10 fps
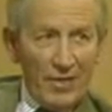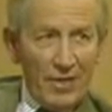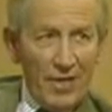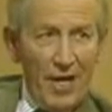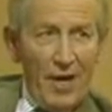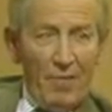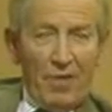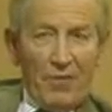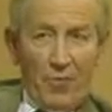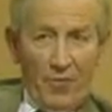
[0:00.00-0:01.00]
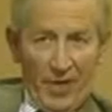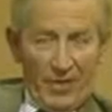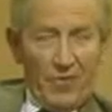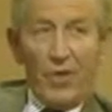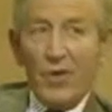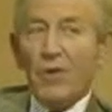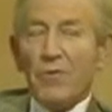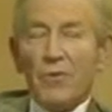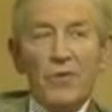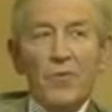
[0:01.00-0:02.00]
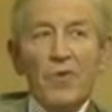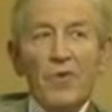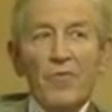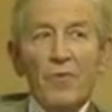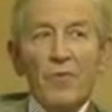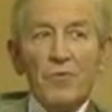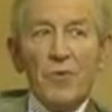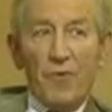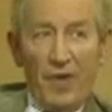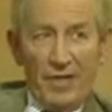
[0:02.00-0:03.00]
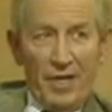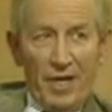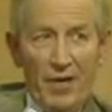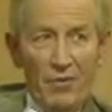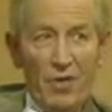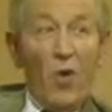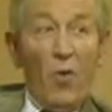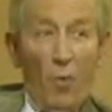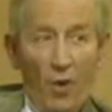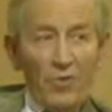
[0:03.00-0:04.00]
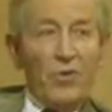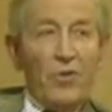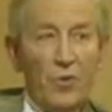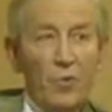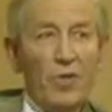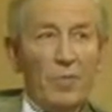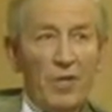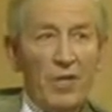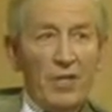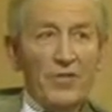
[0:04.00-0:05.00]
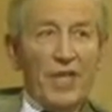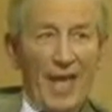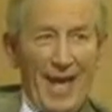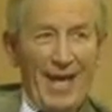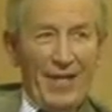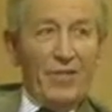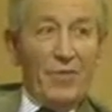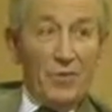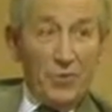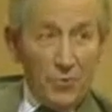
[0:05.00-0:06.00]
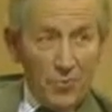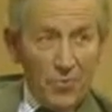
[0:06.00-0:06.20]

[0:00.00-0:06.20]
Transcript: but provided we go to it with a view to finding out what human beings can do,